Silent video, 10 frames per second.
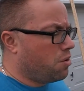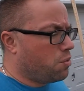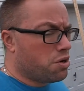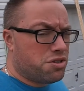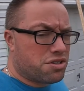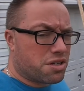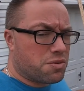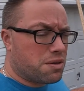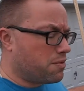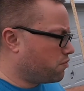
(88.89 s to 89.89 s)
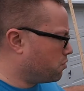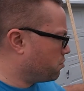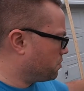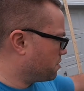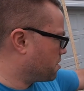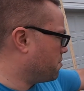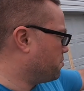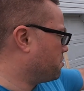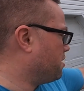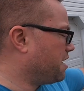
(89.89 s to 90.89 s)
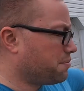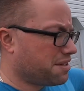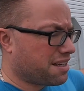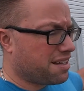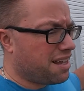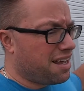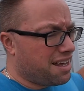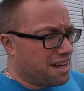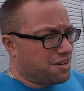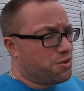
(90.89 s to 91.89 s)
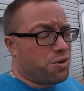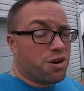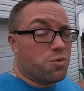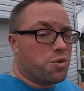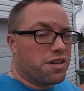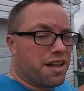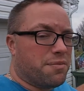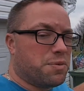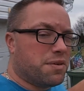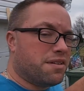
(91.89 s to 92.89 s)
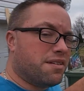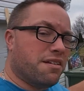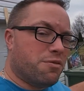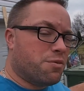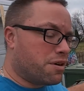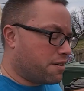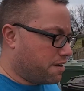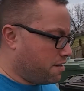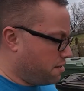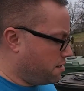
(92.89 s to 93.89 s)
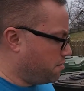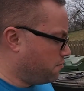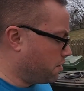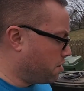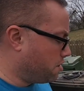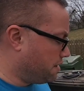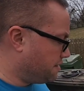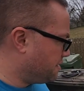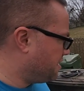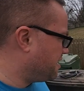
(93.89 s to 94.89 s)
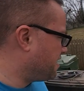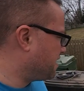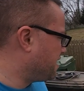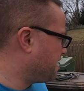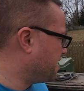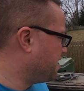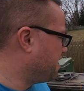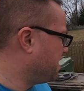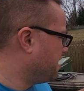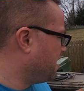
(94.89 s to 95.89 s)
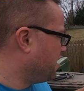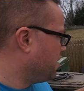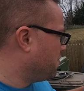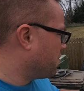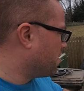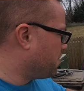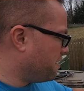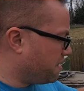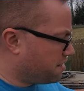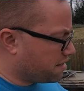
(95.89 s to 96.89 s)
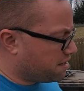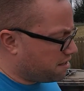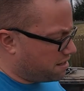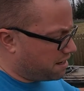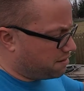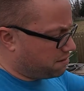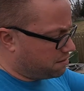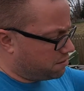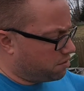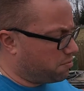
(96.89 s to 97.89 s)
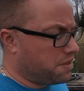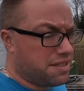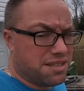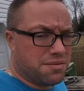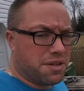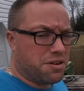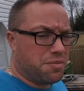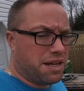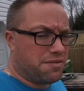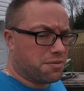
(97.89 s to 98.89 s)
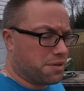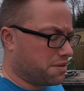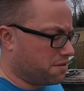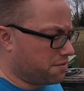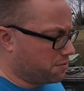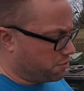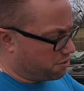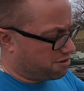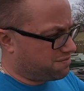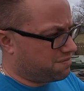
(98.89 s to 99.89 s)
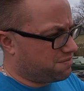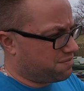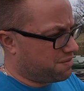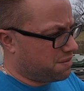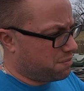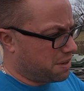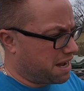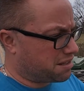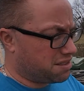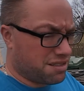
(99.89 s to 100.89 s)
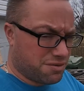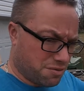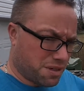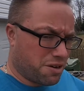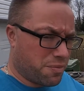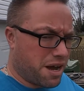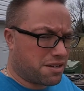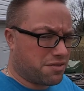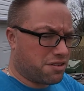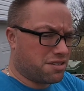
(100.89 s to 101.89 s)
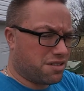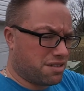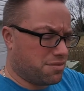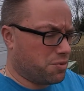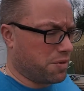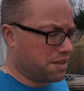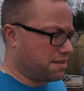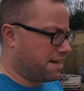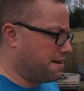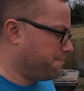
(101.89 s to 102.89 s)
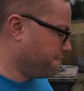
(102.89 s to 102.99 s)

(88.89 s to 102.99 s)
wood just like we did before with a couple of clamps that I know aren't wood clamps, but they'll work regardless. And uh, we'll go ahead and cut out our pieces to make our platform here, or, or our box. We'll make our box first, and then we'll make the top.